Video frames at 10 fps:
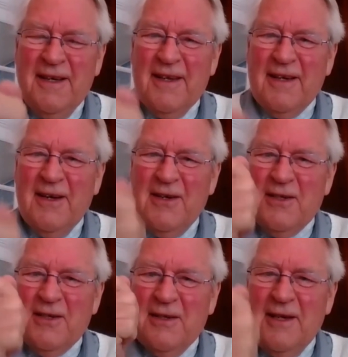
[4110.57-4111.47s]
They're going to
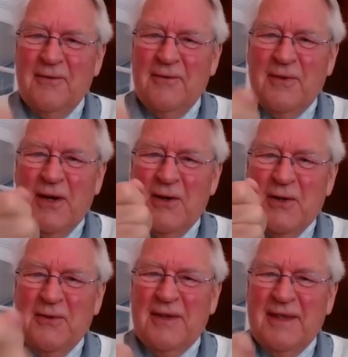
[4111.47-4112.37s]

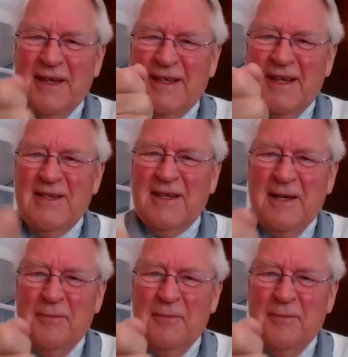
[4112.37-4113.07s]
give